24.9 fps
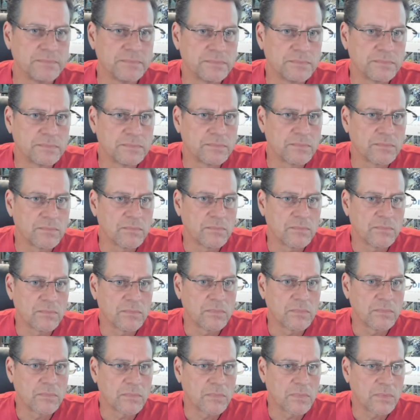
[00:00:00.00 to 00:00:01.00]

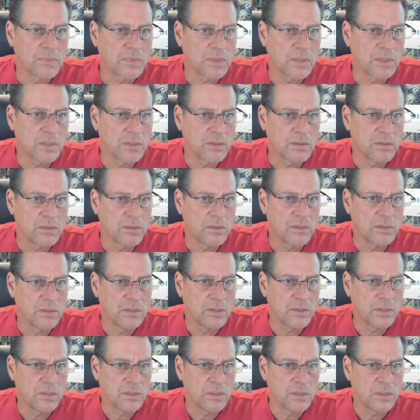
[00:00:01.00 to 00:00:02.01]

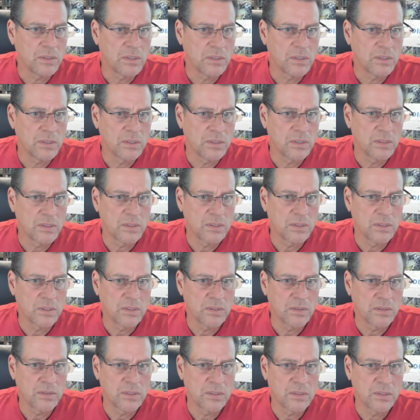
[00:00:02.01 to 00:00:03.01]

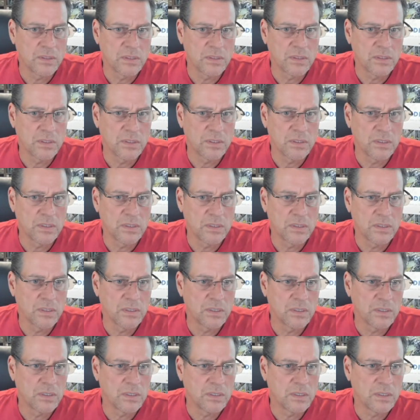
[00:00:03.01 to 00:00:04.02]

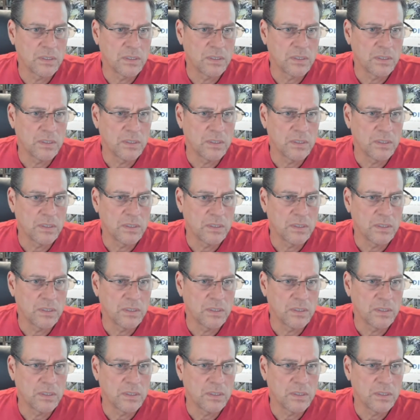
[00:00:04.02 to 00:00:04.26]
No one is speaking in this clip.